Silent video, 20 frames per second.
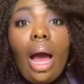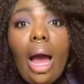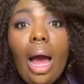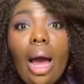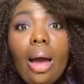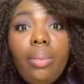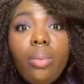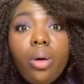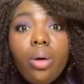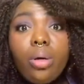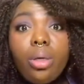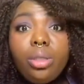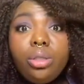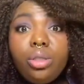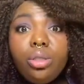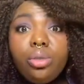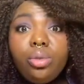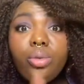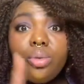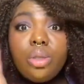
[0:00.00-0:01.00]
I'm going
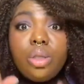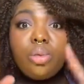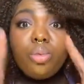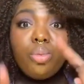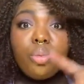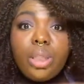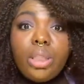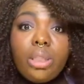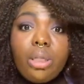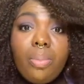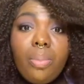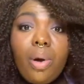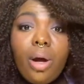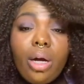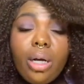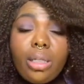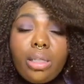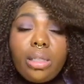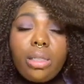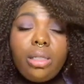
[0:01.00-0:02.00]
to switch the
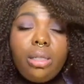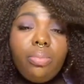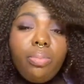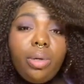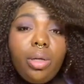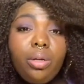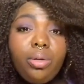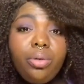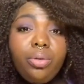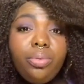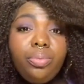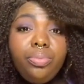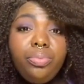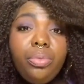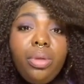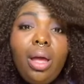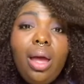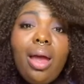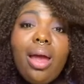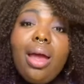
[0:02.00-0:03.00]
part to the middle
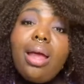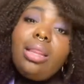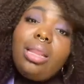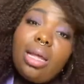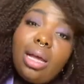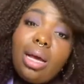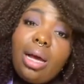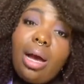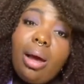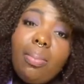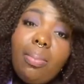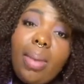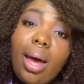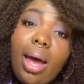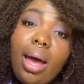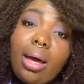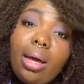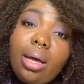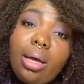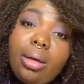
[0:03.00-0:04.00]
and then come back.